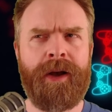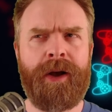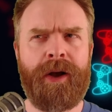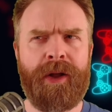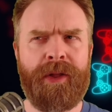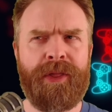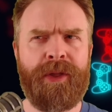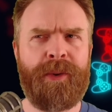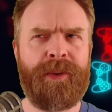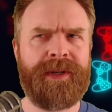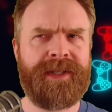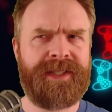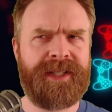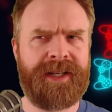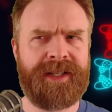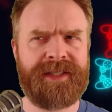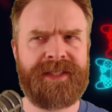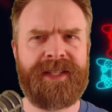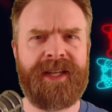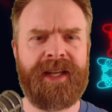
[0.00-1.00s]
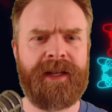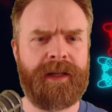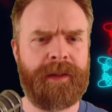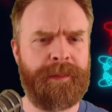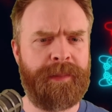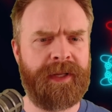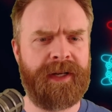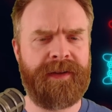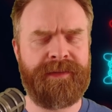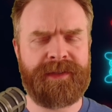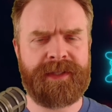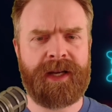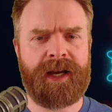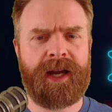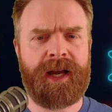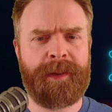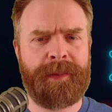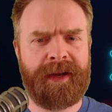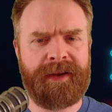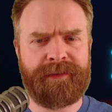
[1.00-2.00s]
Although it does take a bit of
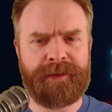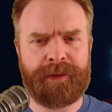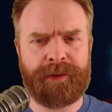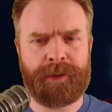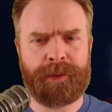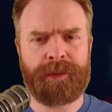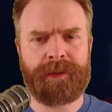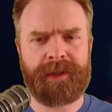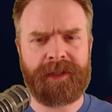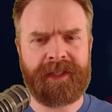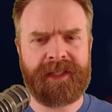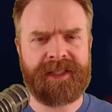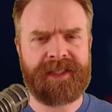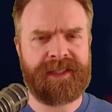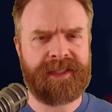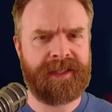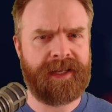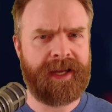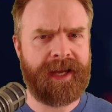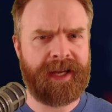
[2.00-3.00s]
time after the release to